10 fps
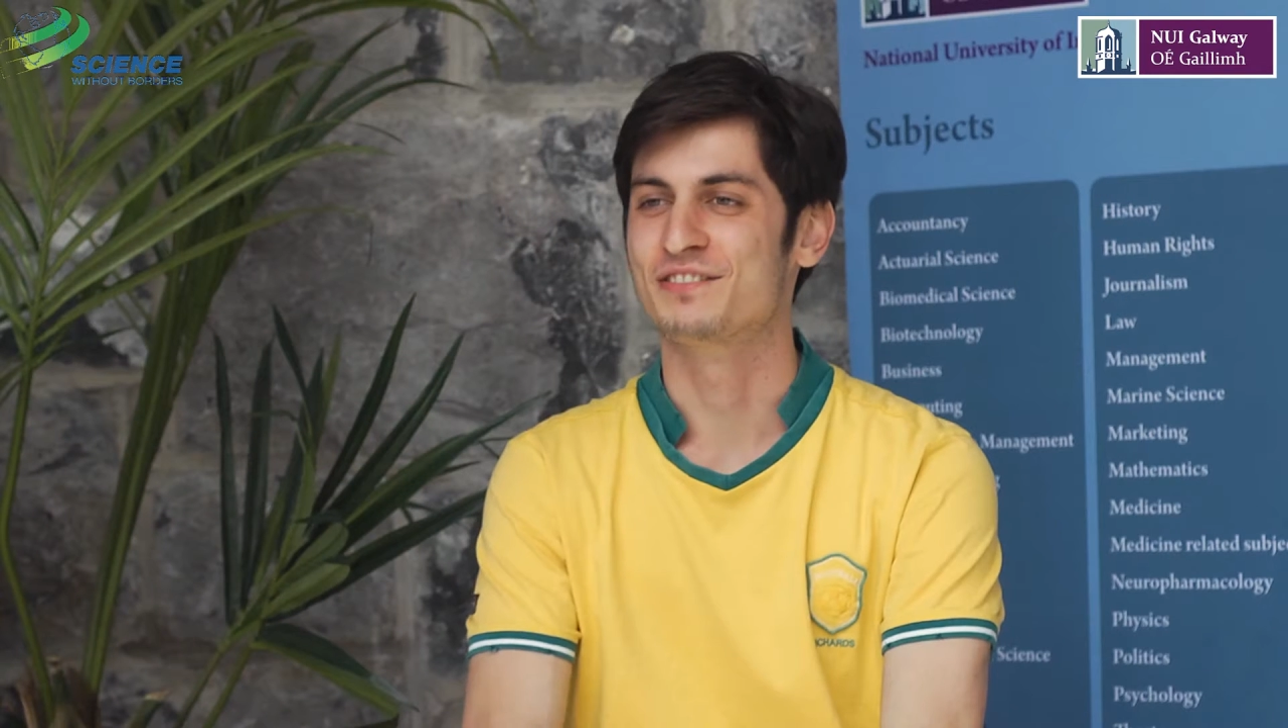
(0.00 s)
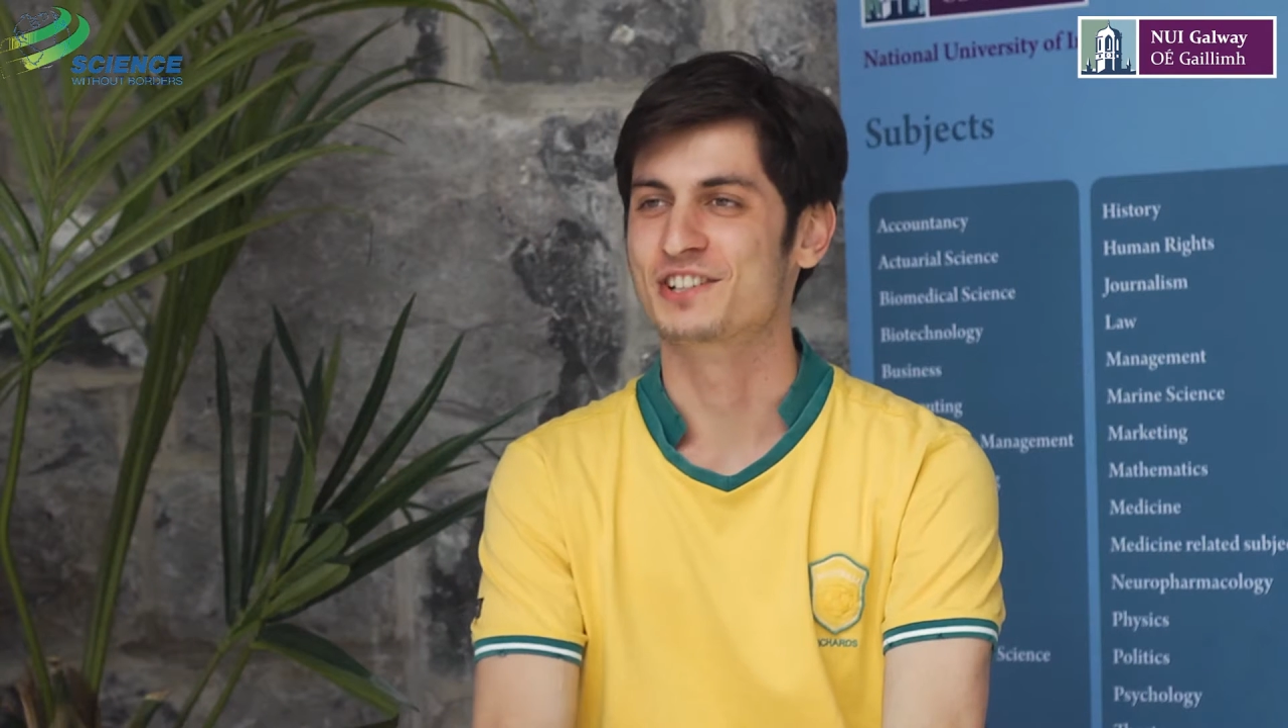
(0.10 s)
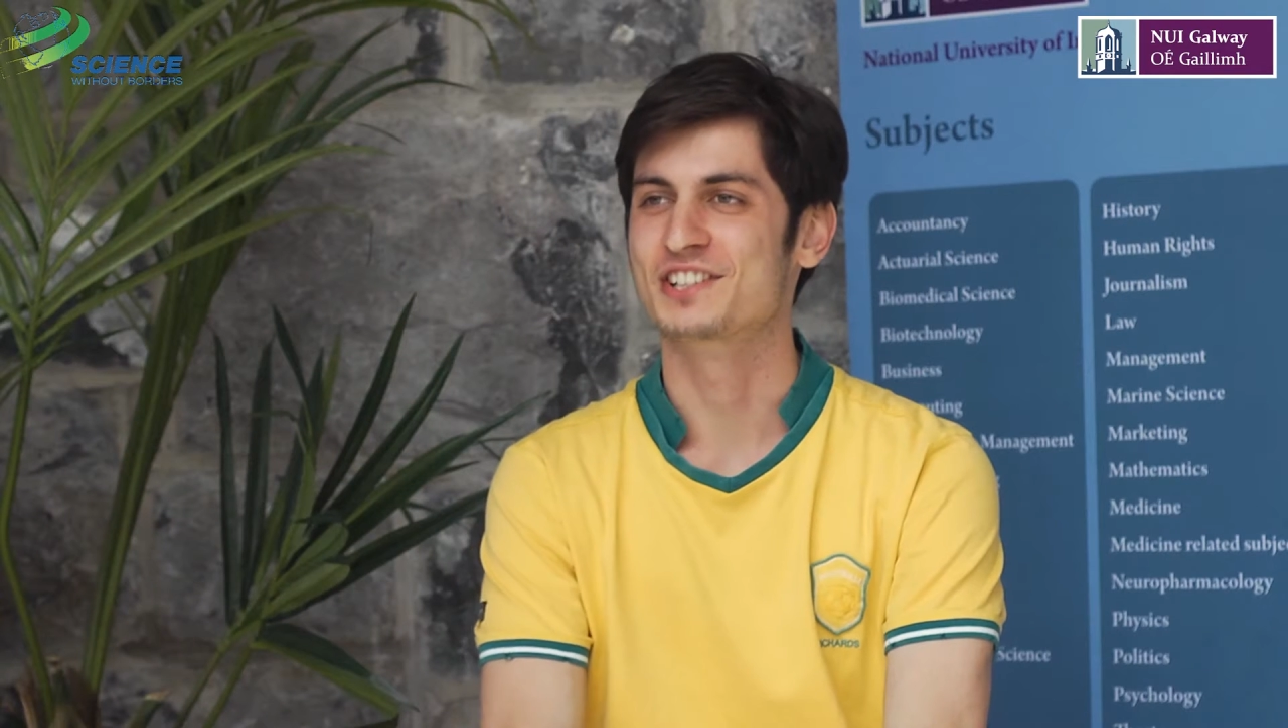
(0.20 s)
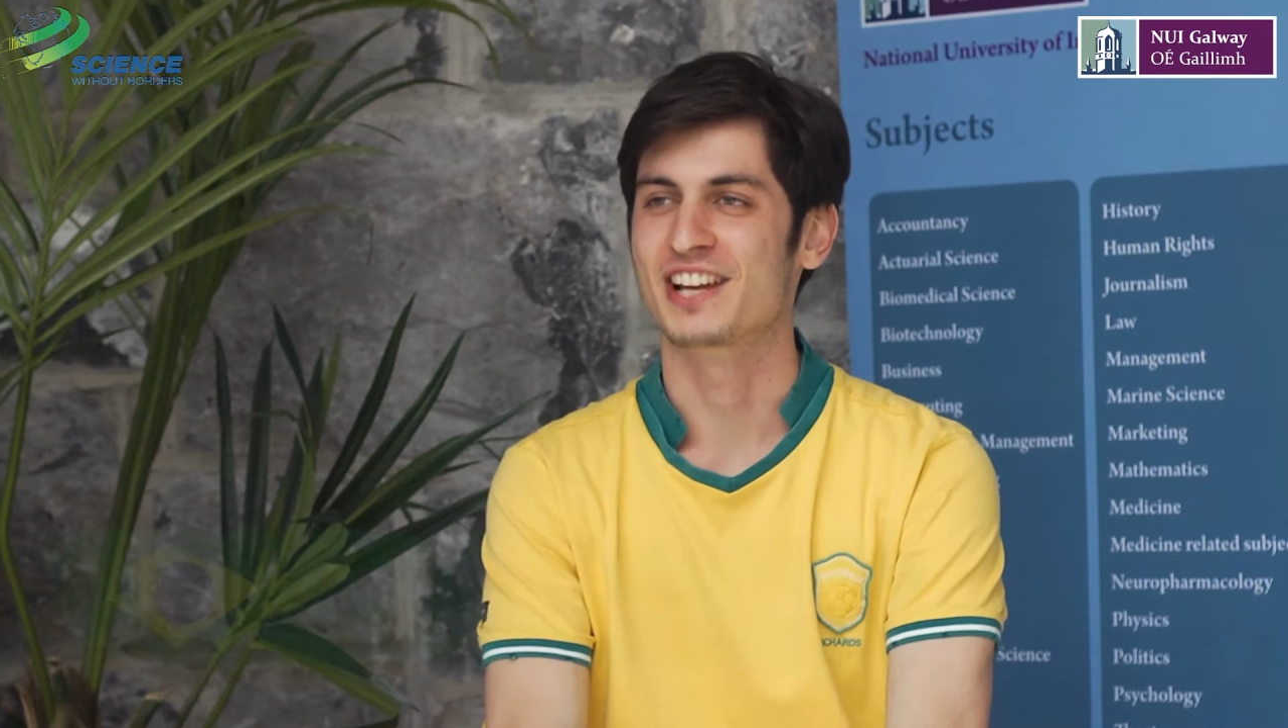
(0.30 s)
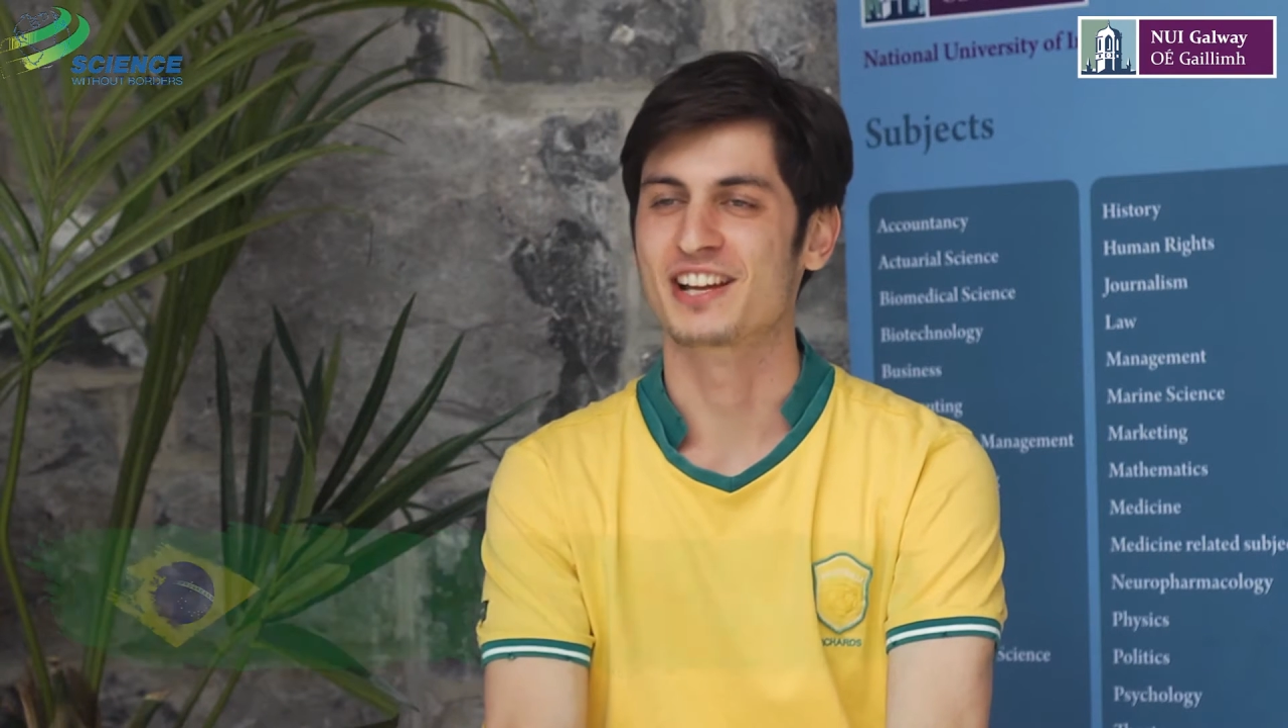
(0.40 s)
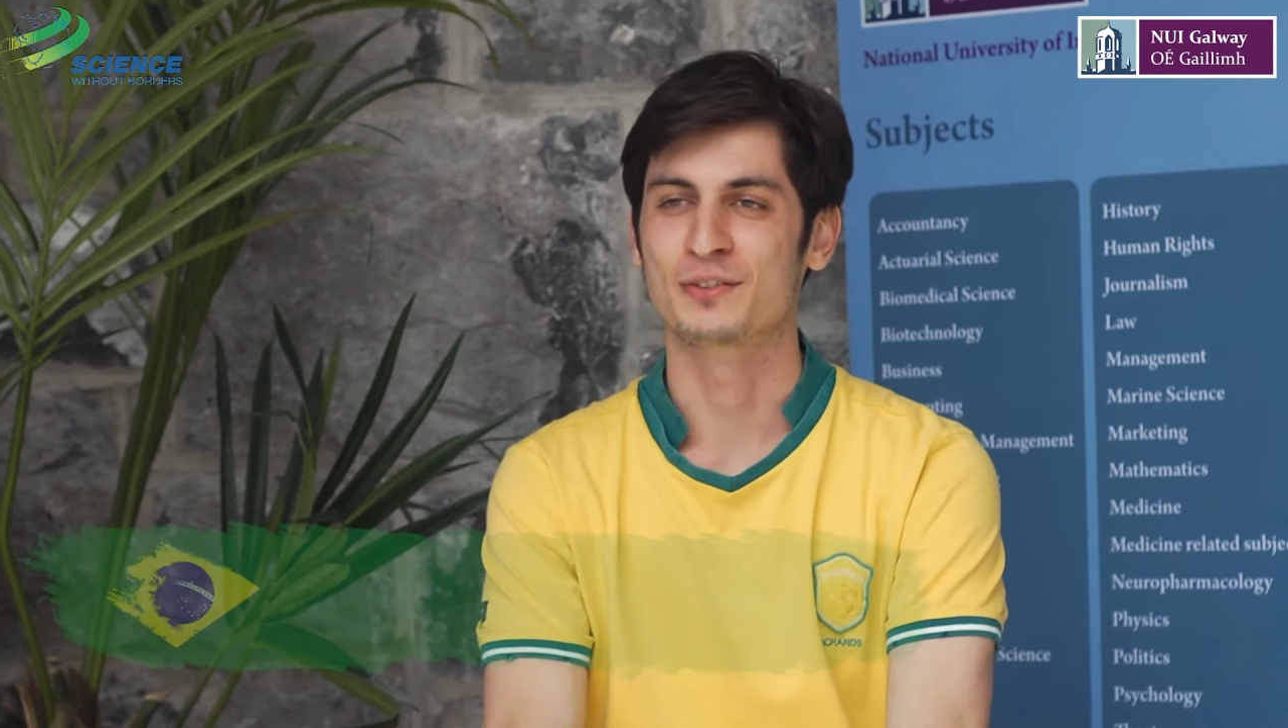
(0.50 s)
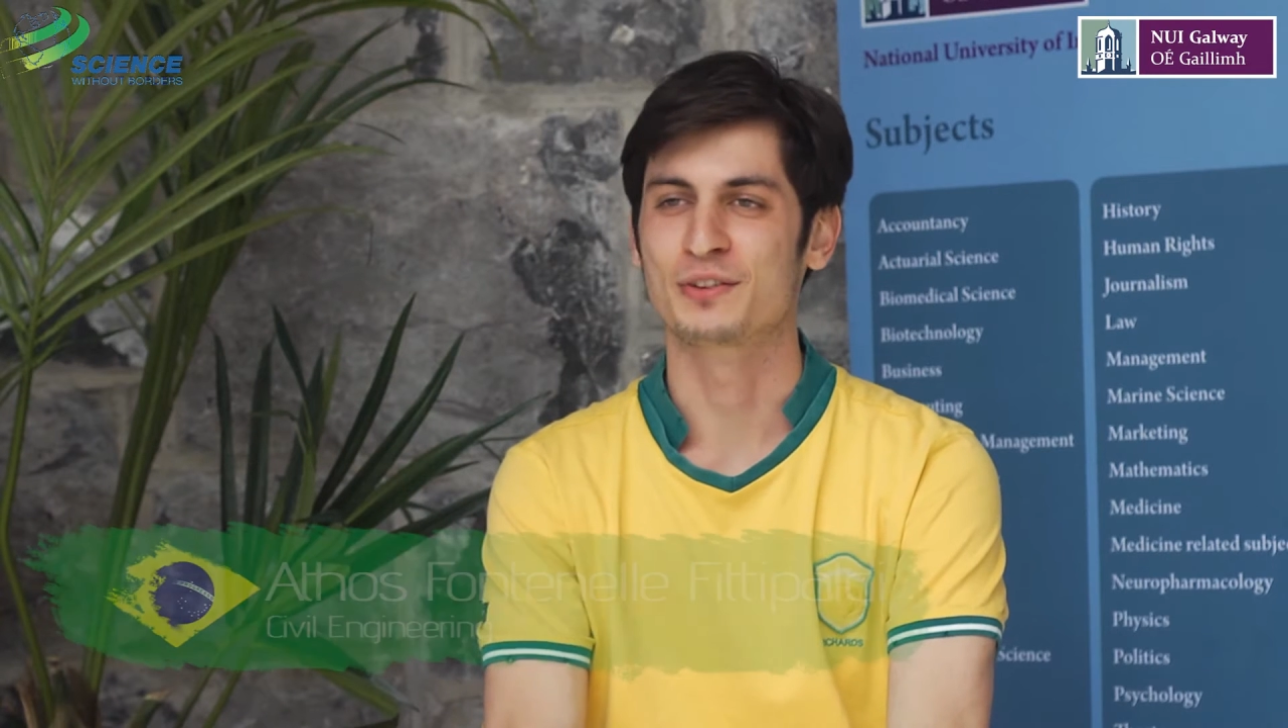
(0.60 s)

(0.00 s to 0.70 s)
first sight